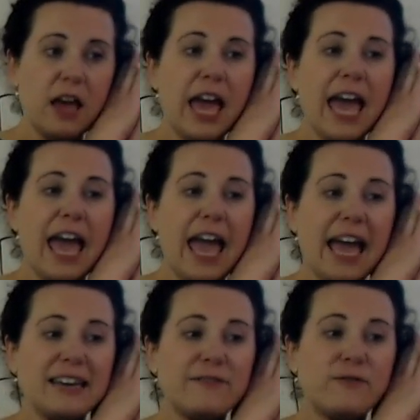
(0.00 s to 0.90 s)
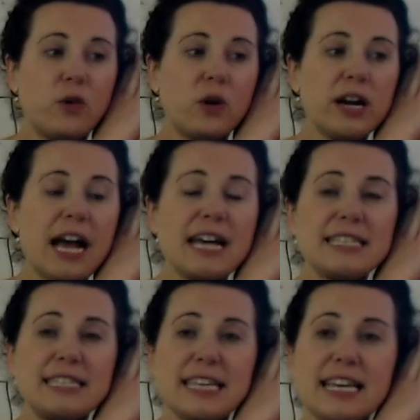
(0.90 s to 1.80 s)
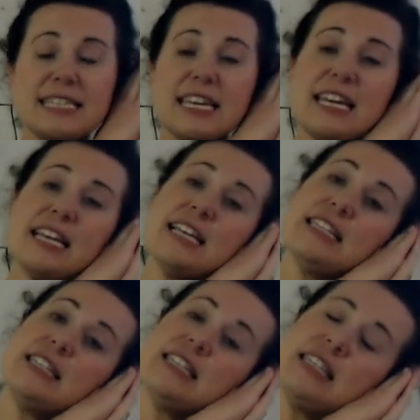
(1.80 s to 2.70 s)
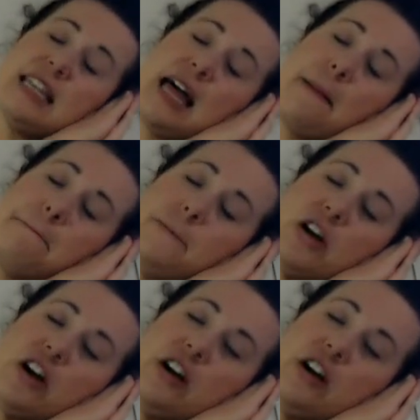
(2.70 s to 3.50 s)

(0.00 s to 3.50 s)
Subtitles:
And for a season slumber.